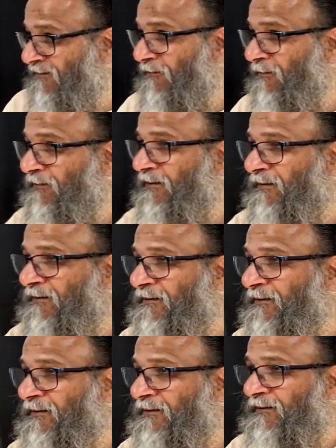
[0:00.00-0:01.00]
then you will,
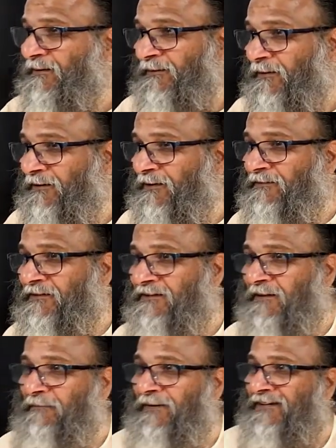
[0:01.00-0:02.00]
you will not give the
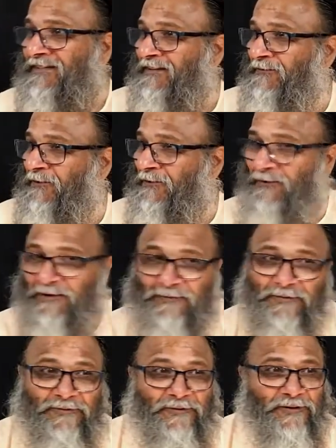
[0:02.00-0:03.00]
same medicine what you
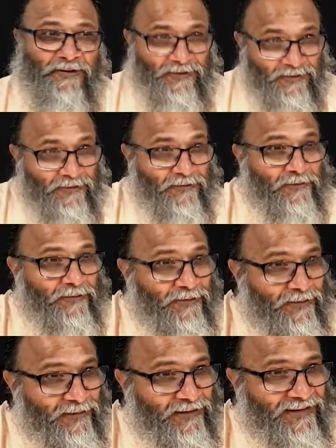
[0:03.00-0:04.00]
gave before. You
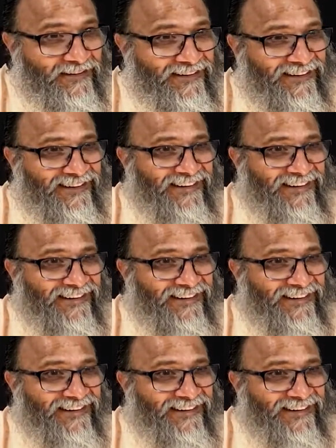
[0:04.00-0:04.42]
will